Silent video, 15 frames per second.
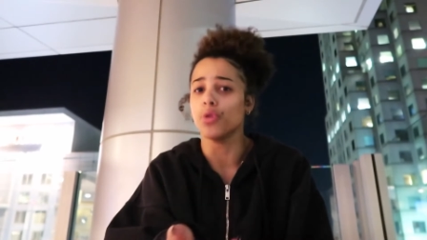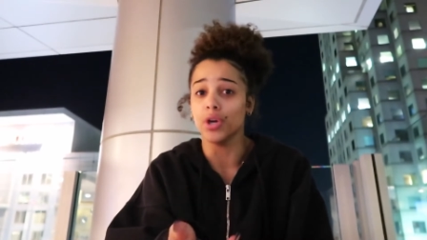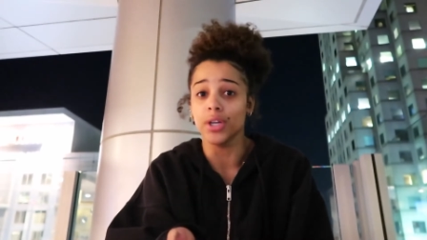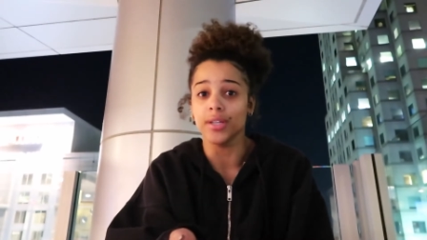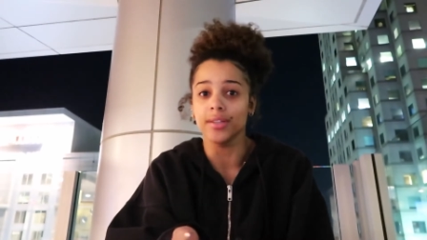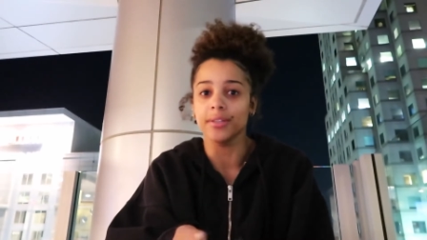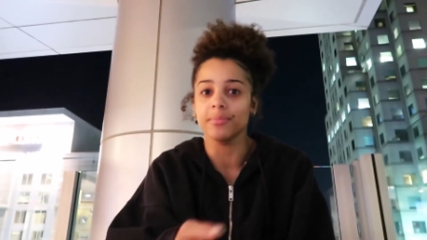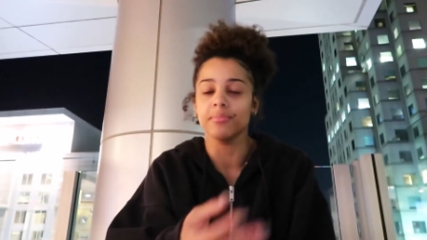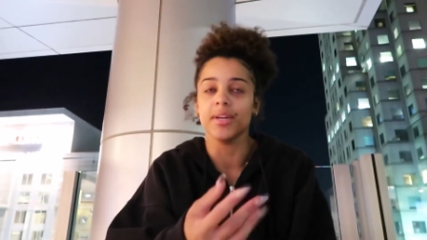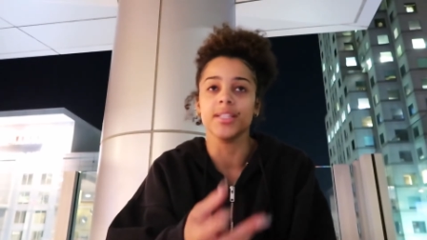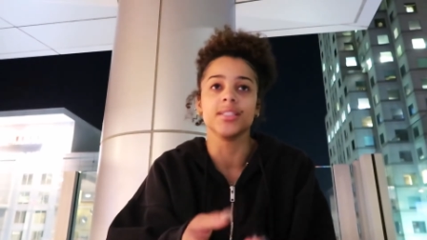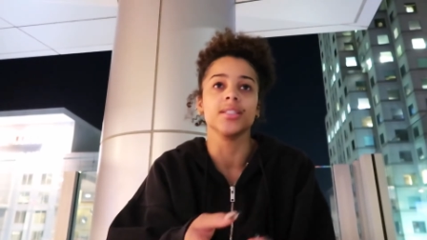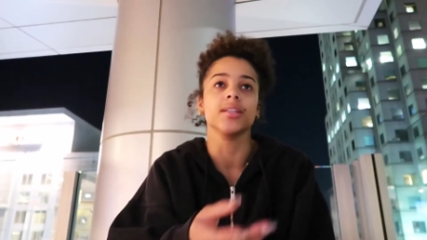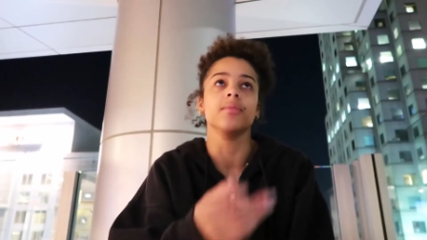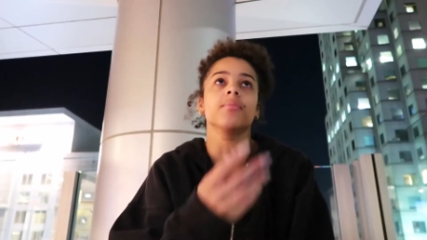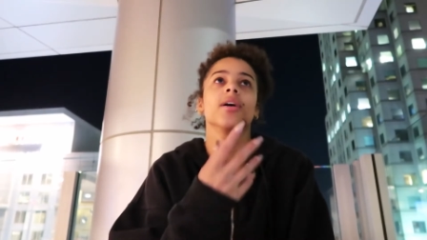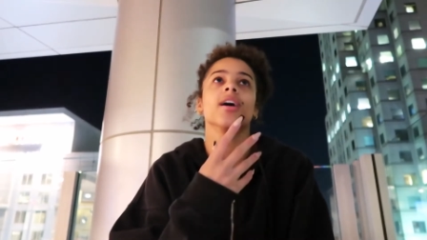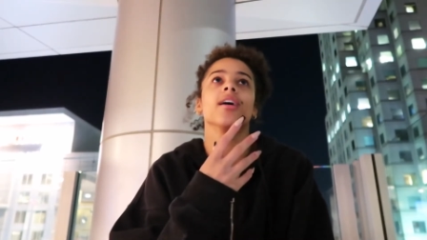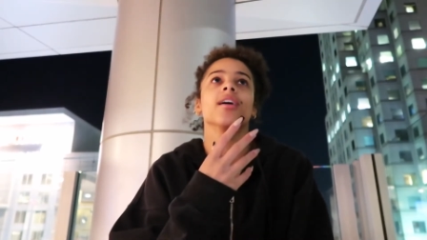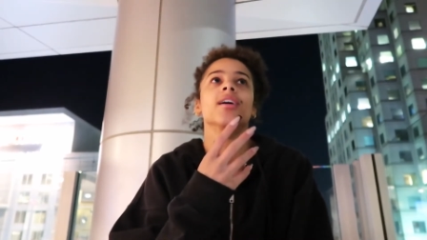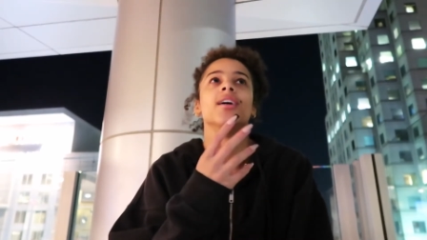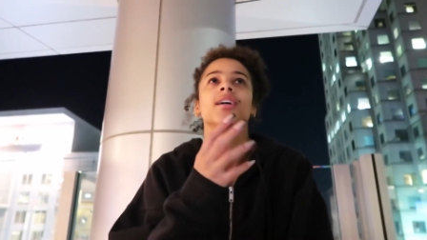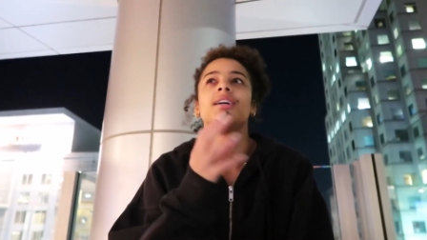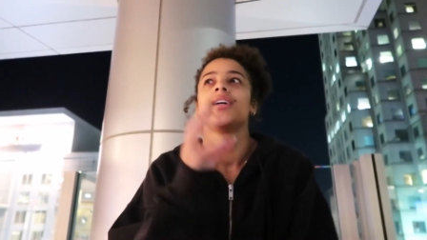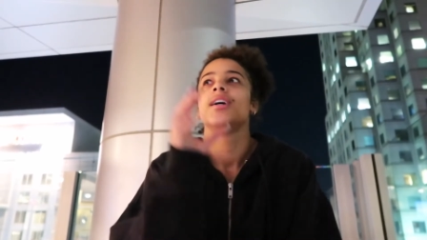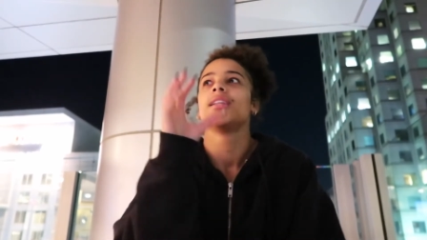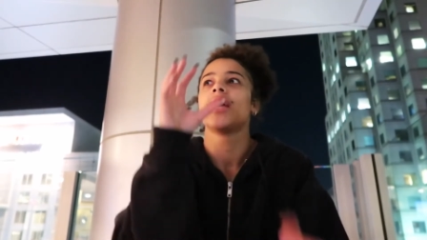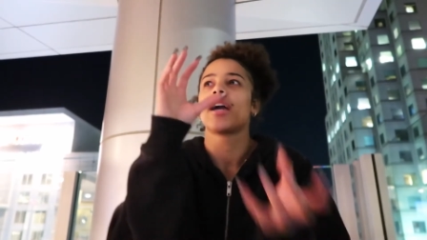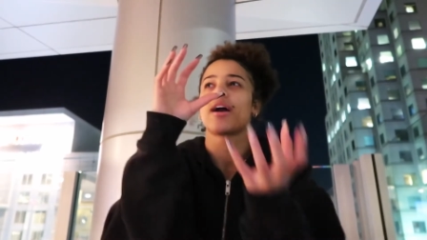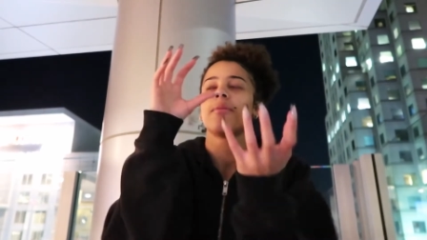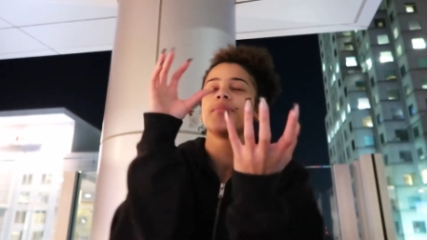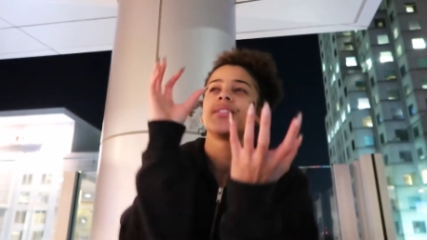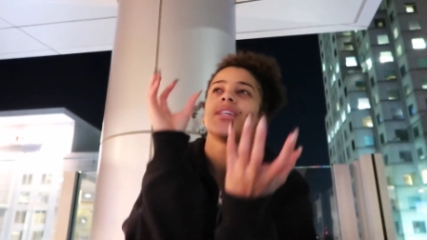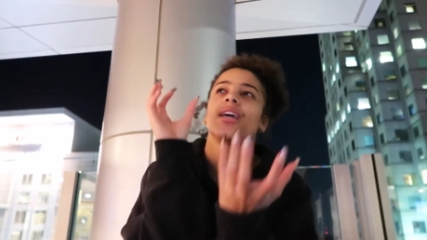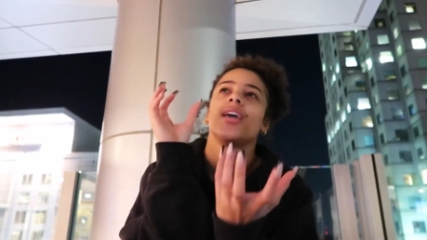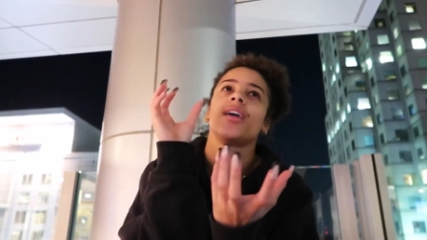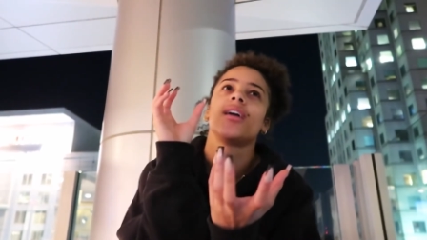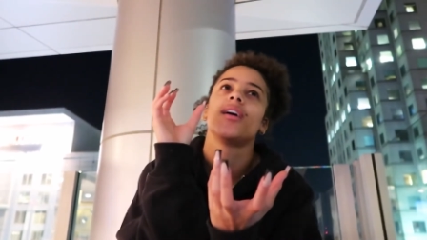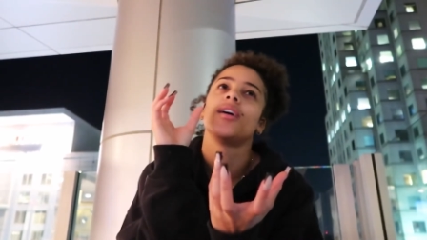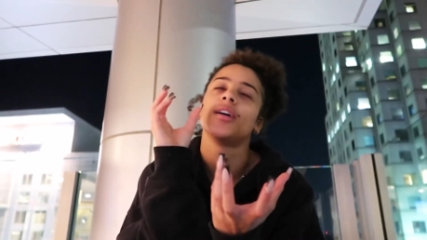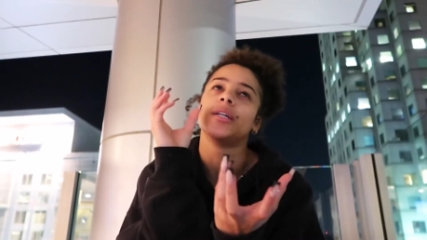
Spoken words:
good mentally, but like I'm saying,